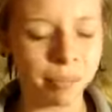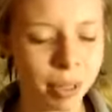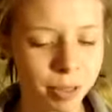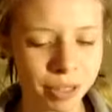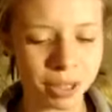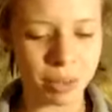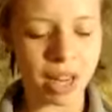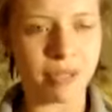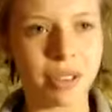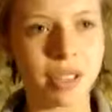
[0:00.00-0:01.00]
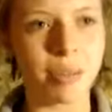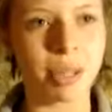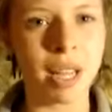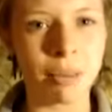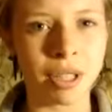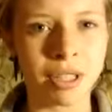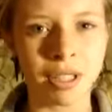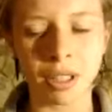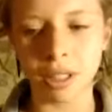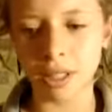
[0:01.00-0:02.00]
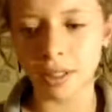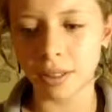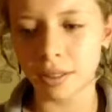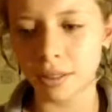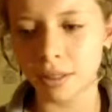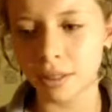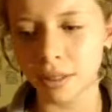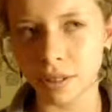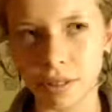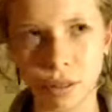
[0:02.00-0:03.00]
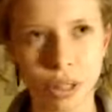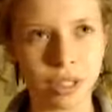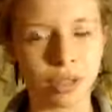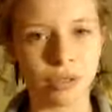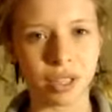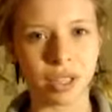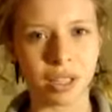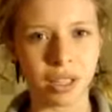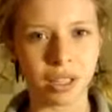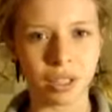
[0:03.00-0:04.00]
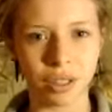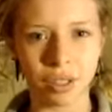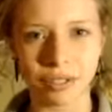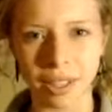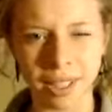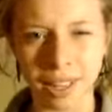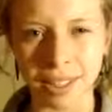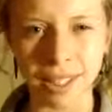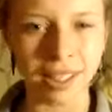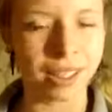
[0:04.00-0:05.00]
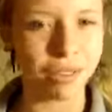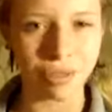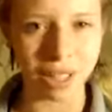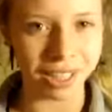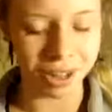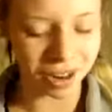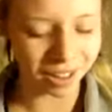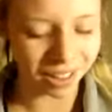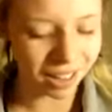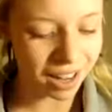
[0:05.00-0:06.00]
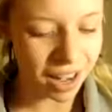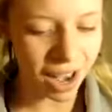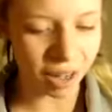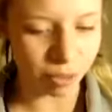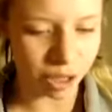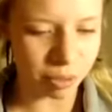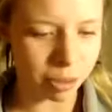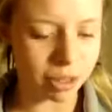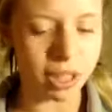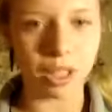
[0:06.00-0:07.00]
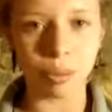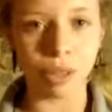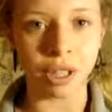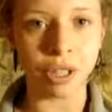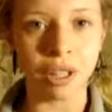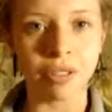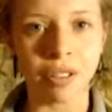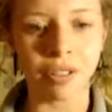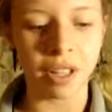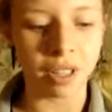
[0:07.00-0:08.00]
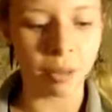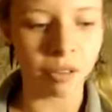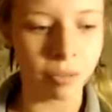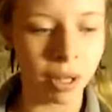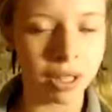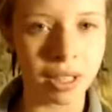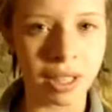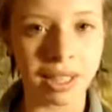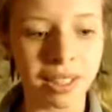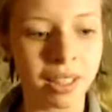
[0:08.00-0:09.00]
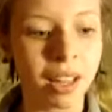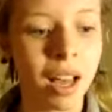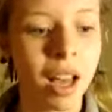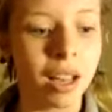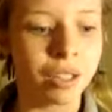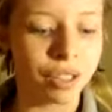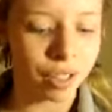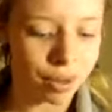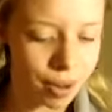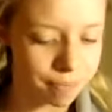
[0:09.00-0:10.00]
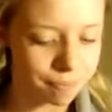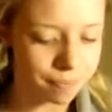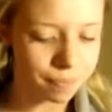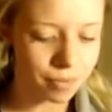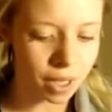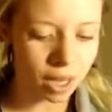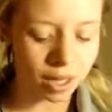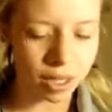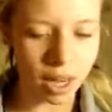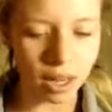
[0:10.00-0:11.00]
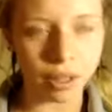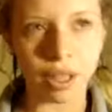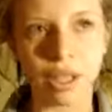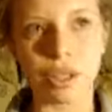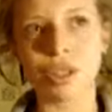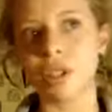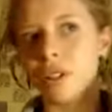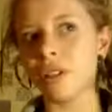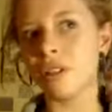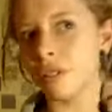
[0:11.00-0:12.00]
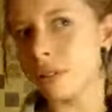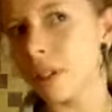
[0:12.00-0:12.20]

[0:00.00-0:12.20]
People seem to have the perception that your dreads are all of a sudden going to look fantastic, and they're really not. Because to be honest, they look pretty shit for the first couple of months at least. So yeah, I'm going to show you